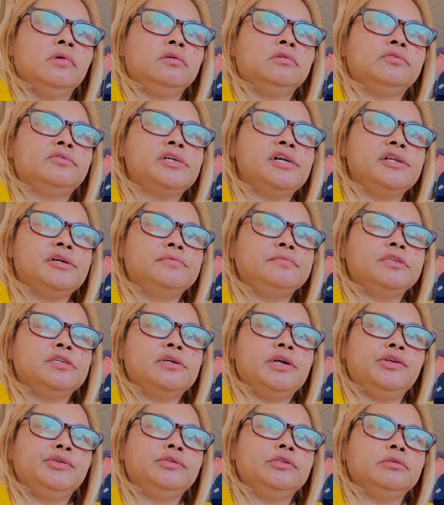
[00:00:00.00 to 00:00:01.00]
Right
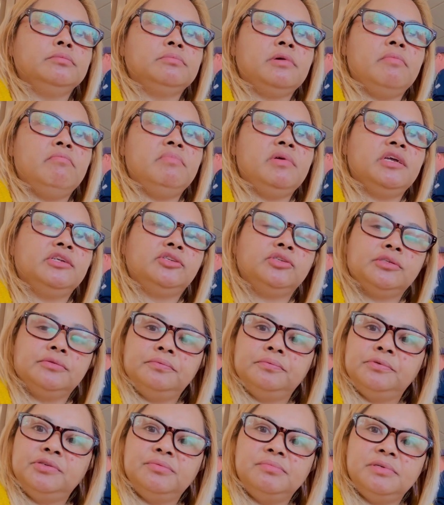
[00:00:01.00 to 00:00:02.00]
after I took my meds, a
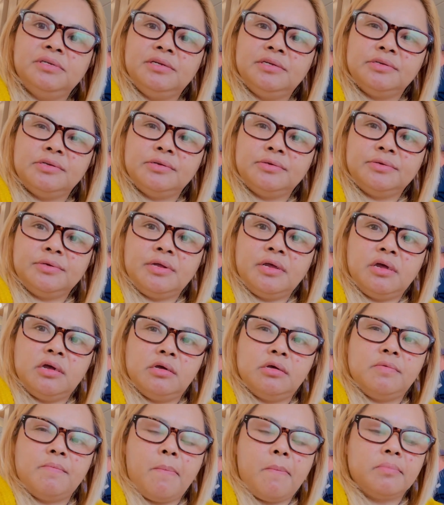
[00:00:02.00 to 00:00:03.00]
few minutes
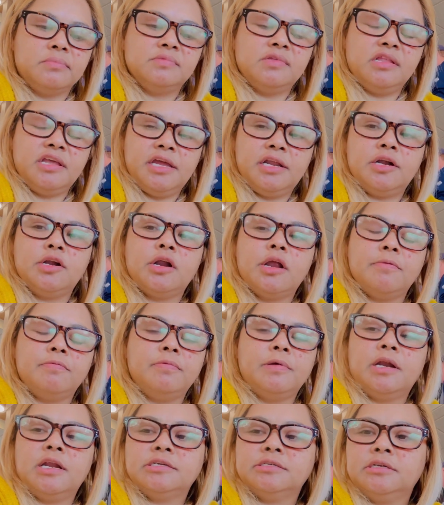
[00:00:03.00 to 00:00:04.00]
later, I
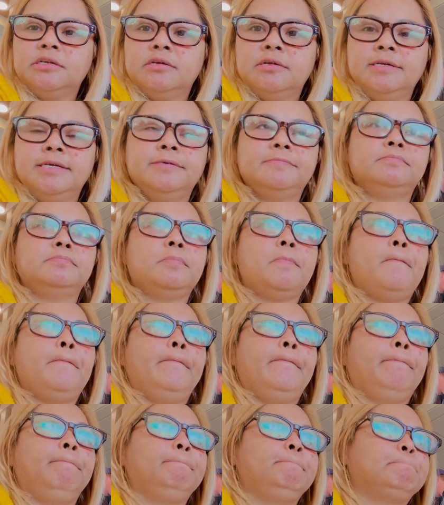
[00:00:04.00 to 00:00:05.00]
fell asleep.
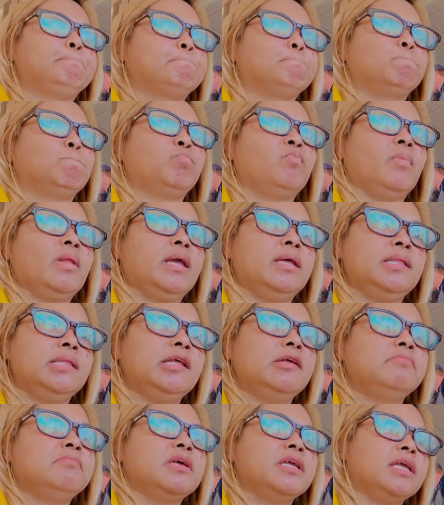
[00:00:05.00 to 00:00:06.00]
And
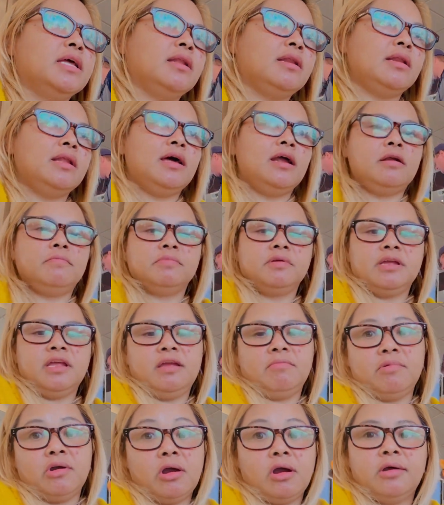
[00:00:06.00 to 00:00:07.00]
then my alarm
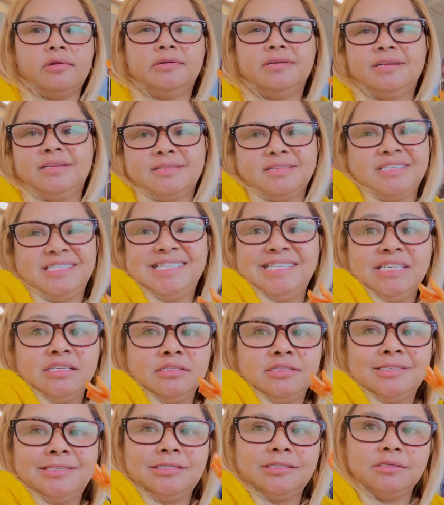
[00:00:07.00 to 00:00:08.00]
came on at 6.